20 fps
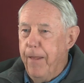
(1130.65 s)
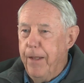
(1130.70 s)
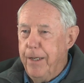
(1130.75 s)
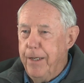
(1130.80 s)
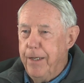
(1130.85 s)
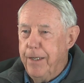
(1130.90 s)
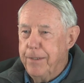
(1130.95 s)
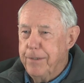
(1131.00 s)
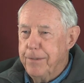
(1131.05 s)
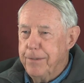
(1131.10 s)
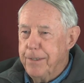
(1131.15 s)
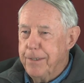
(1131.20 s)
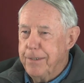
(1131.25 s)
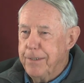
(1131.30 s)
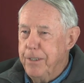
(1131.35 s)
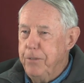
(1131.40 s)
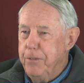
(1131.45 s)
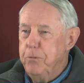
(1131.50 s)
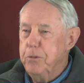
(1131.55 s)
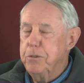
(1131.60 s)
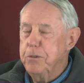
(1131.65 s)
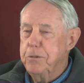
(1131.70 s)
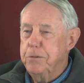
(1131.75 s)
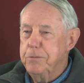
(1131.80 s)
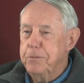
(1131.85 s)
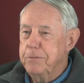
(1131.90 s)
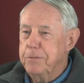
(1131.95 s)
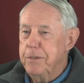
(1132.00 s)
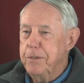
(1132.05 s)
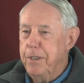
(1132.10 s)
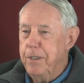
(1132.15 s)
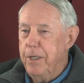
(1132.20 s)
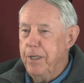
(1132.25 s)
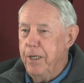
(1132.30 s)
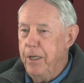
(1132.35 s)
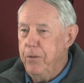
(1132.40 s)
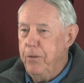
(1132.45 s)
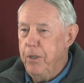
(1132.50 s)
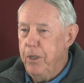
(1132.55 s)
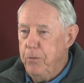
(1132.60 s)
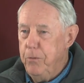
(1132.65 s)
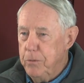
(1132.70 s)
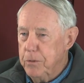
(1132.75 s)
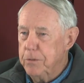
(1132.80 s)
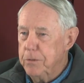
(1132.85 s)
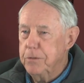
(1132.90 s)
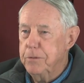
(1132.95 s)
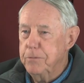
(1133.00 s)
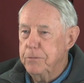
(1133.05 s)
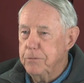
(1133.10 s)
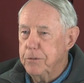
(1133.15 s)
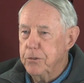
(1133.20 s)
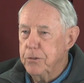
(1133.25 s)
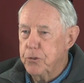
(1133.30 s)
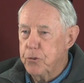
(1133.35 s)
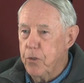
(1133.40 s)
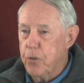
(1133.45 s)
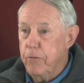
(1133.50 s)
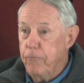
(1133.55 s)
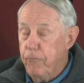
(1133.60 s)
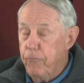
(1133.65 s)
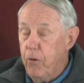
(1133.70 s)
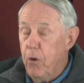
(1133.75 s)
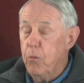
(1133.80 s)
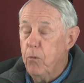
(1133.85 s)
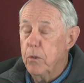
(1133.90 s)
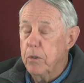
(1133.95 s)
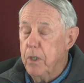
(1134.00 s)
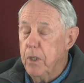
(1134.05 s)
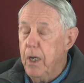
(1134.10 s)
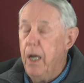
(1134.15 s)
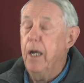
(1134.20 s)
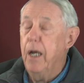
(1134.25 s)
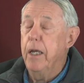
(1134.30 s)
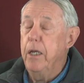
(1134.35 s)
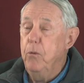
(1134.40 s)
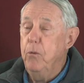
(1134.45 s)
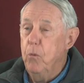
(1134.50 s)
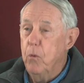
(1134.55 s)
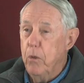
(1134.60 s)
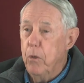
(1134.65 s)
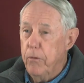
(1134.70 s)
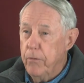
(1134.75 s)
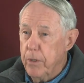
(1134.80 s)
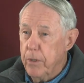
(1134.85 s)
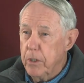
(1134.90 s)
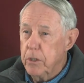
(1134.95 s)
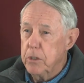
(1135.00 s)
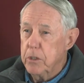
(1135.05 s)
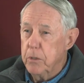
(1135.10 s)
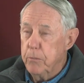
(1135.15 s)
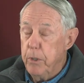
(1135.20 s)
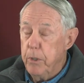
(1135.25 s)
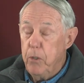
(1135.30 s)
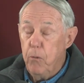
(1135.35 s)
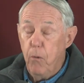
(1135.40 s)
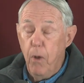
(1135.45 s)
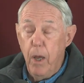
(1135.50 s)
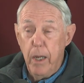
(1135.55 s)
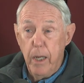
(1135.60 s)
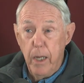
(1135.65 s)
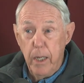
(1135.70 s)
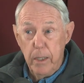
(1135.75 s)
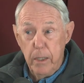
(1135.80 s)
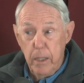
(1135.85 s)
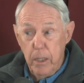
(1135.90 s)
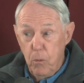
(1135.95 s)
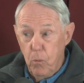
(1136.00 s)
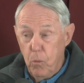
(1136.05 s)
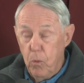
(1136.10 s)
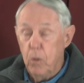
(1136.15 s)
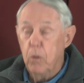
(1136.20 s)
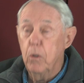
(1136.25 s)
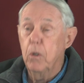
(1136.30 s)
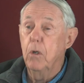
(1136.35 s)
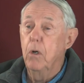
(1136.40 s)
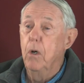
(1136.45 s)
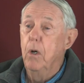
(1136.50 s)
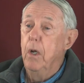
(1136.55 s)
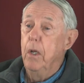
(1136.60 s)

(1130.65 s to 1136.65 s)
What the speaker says: And he was a straightforward guy. He wanted things to be right, and they were.